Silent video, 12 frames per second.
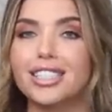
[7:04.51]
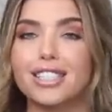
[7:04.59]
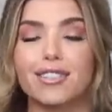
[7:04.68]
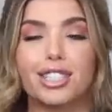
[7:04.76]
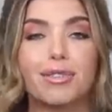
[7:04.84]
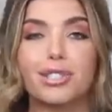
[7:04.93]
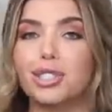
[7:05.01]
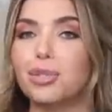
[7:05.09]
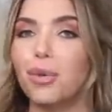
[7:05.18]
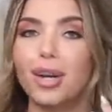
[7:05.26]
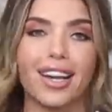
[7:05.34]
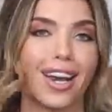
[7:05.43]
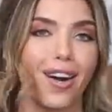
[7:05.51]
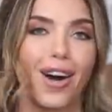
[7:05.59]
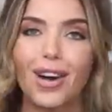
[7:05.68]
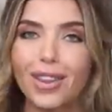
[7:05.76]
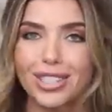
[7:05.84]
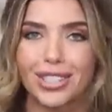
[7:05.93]
So she was just working
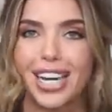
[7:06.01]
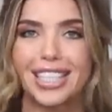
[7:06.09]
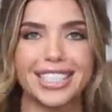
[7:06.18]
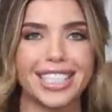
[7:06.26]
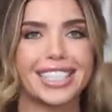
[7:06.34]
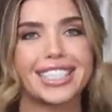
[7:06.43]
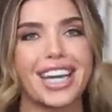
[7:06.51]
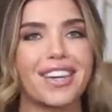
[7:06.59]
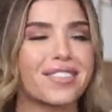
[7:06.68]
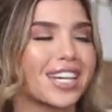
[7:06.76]
all the trends at the same